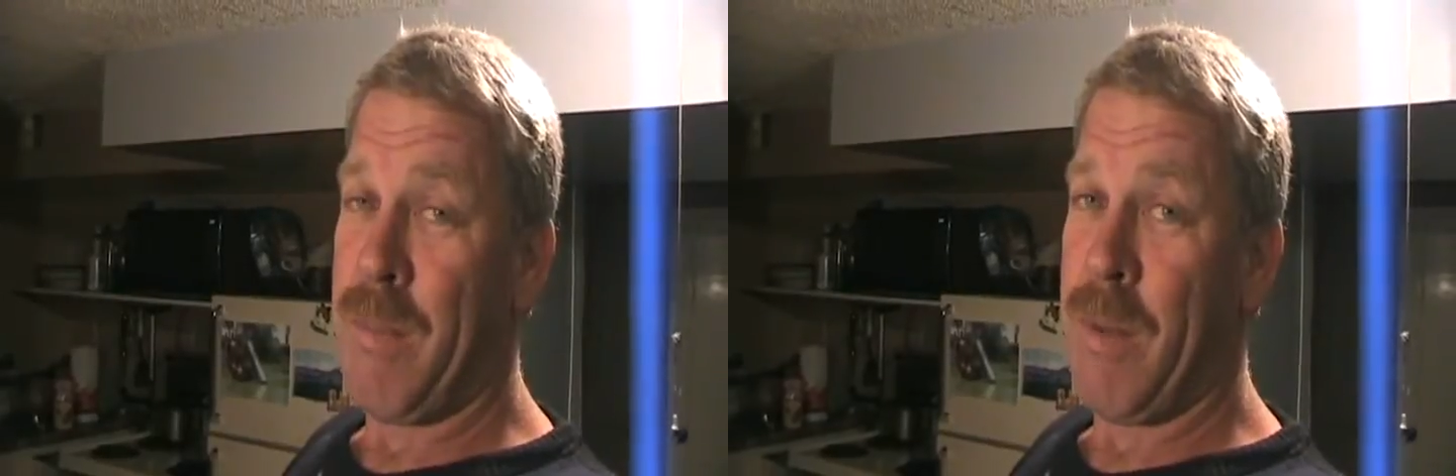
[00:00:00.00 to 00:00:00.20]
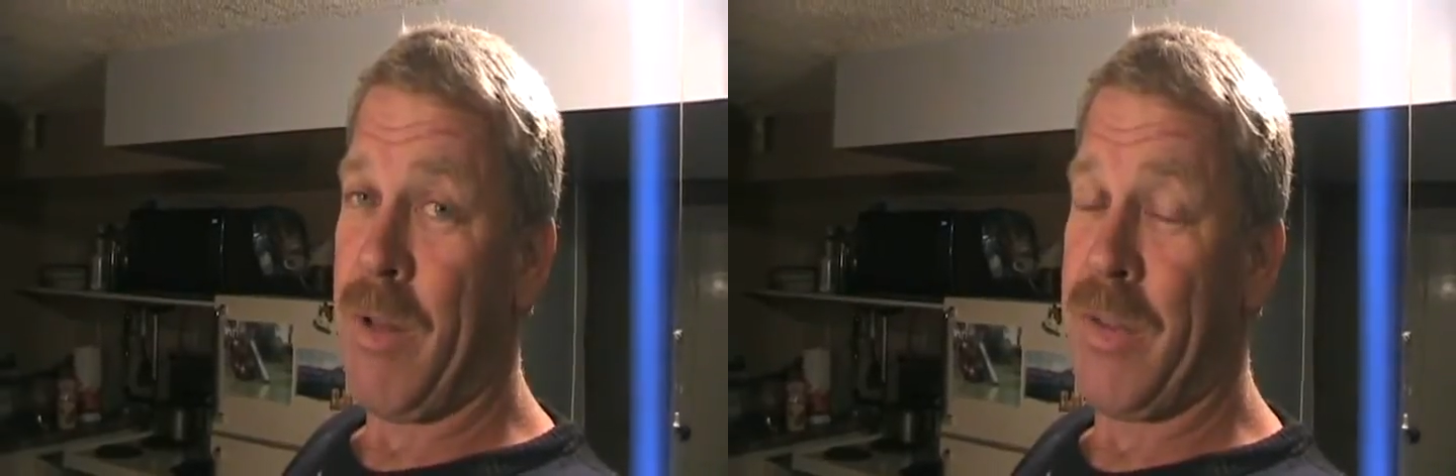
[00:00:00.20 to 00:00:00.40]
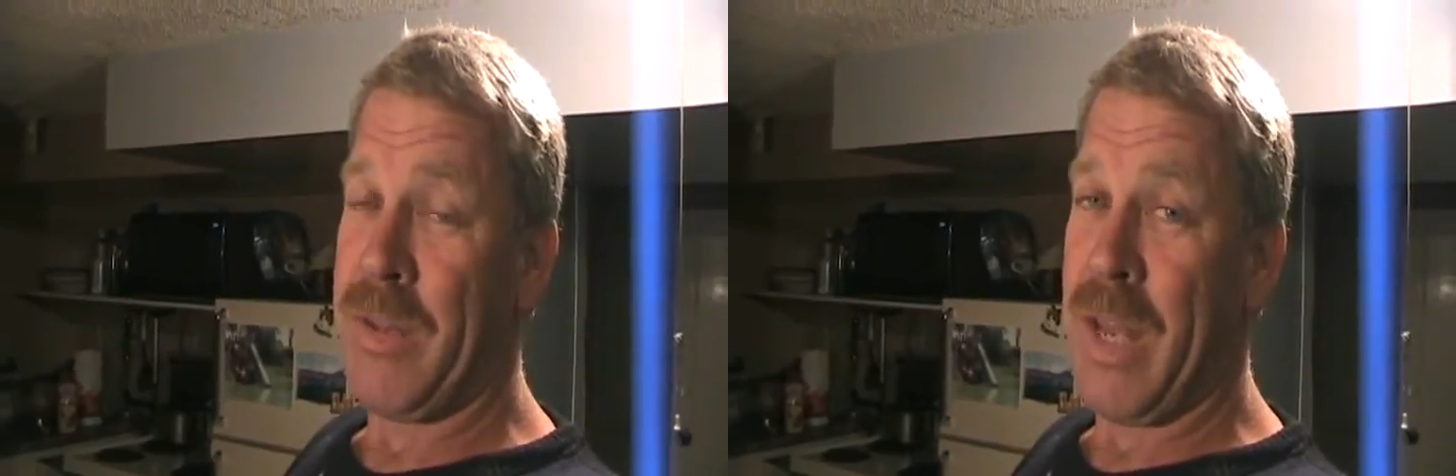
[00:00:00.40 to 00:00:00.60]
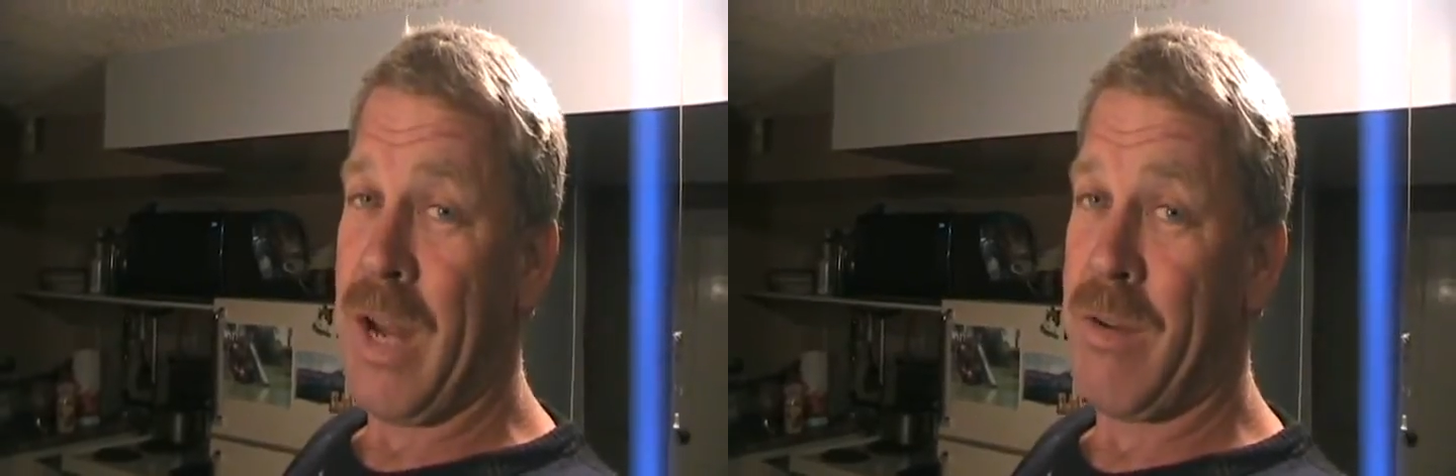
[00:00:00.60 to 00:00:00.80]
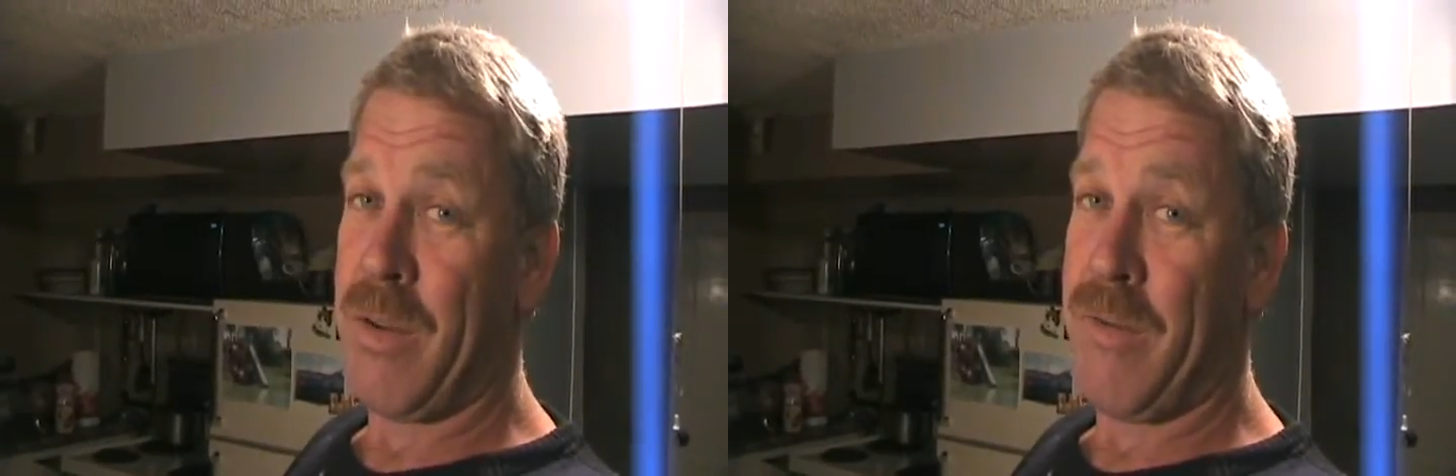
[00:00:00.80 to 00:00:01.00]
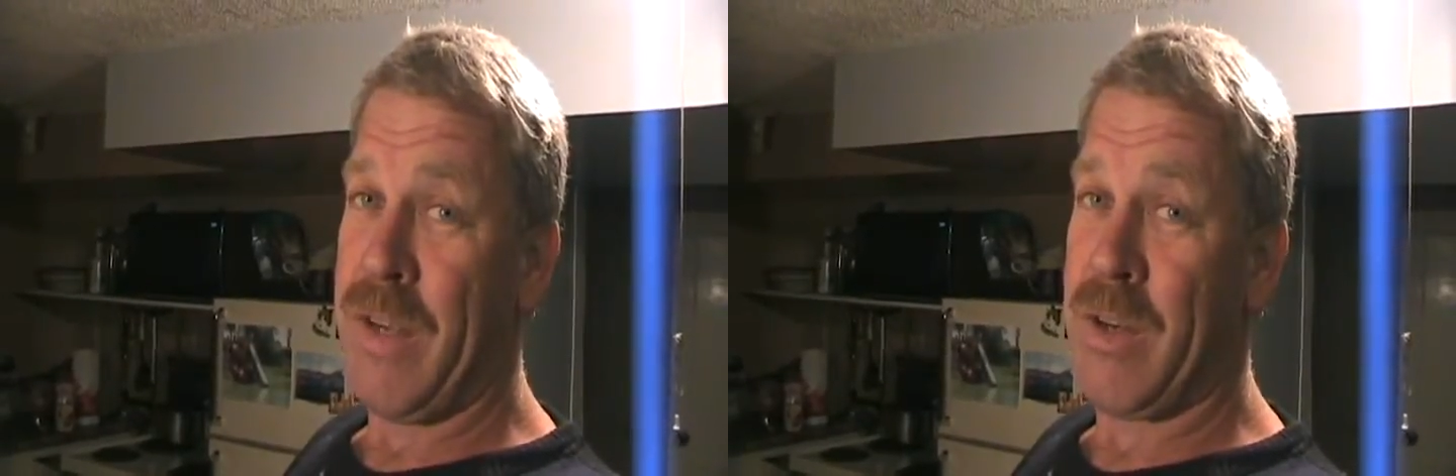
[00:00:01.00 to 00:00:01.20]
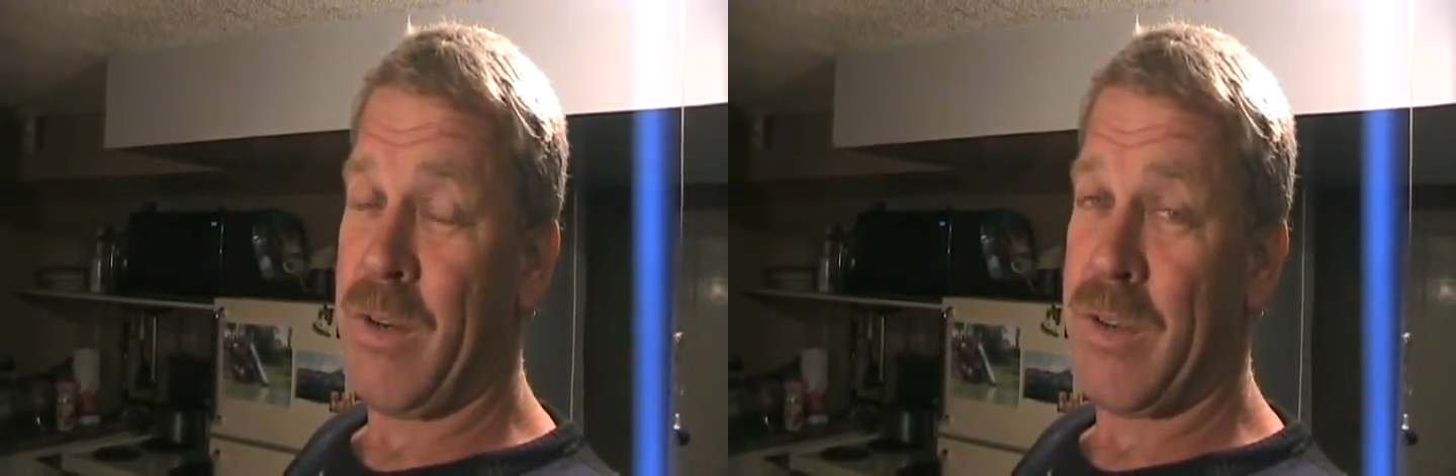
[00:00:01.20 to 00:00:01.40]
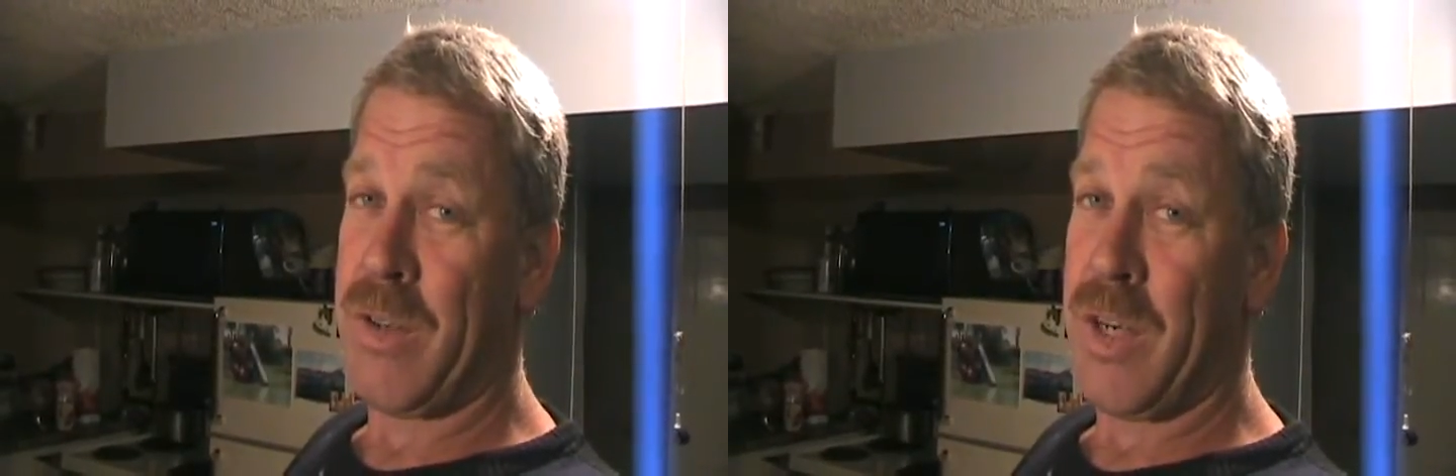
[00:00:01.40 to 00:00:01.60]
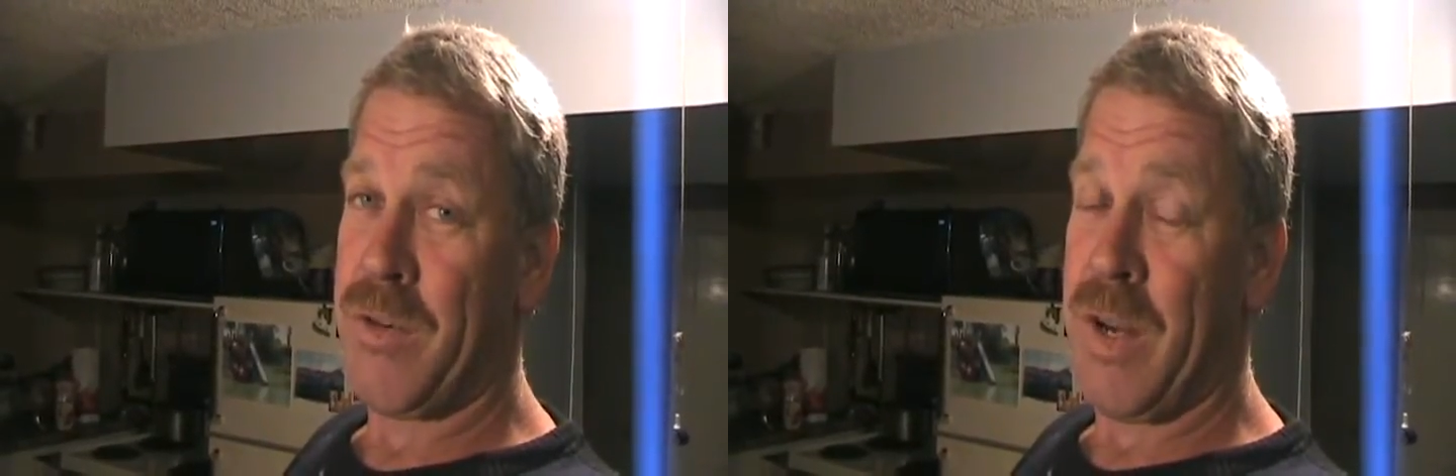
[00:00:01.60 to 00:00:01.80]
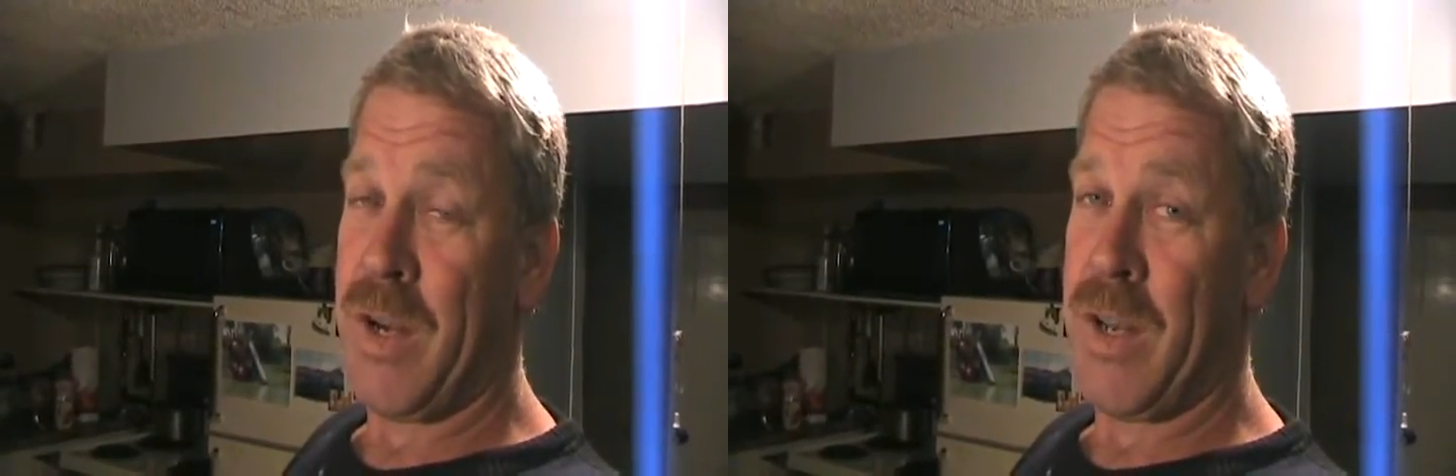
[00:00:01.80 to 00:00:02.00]
melt down the vehicles that they
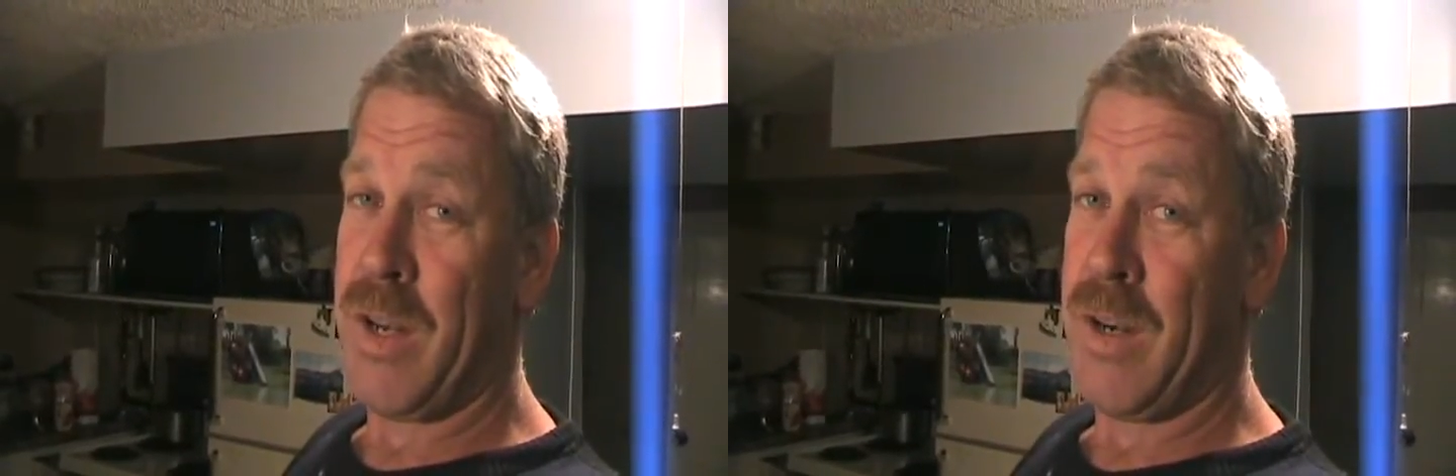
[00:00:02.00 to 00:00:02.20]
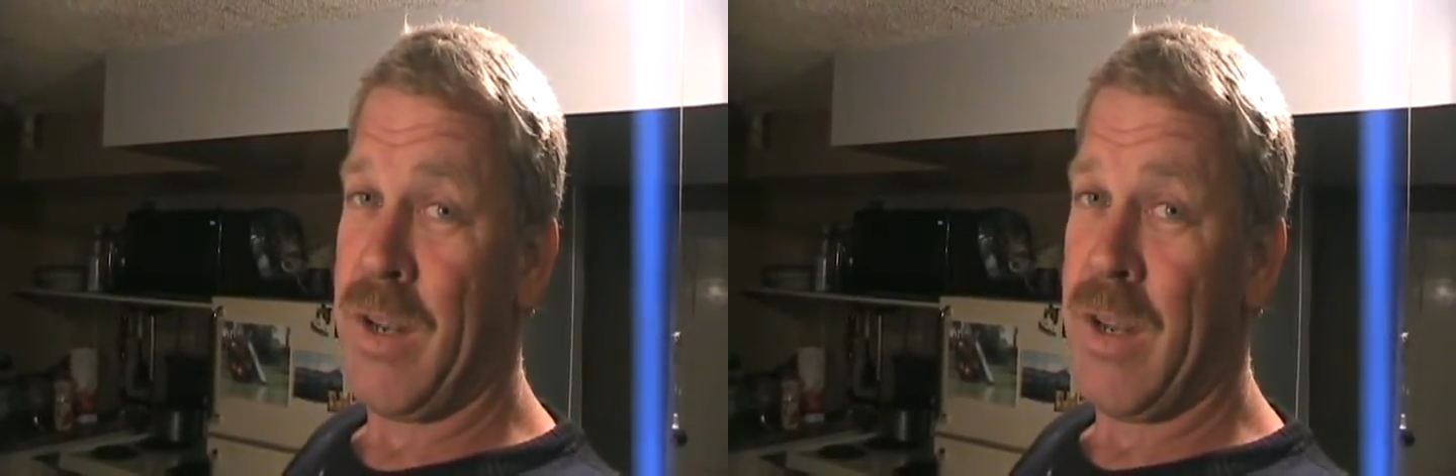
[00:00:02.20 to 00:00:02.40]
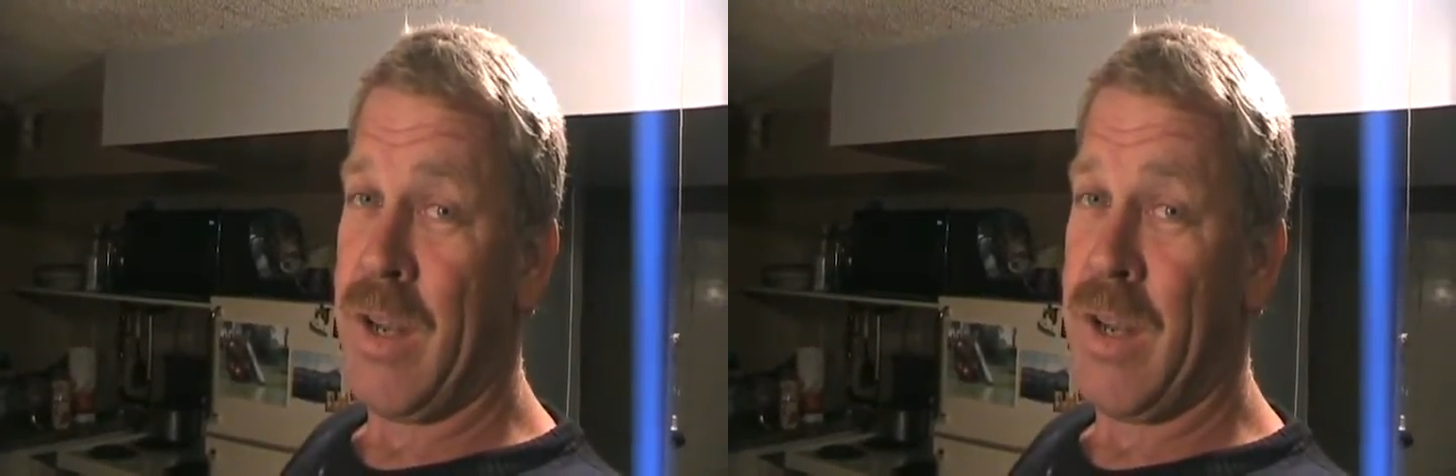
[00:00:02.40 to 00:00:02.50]
traded in,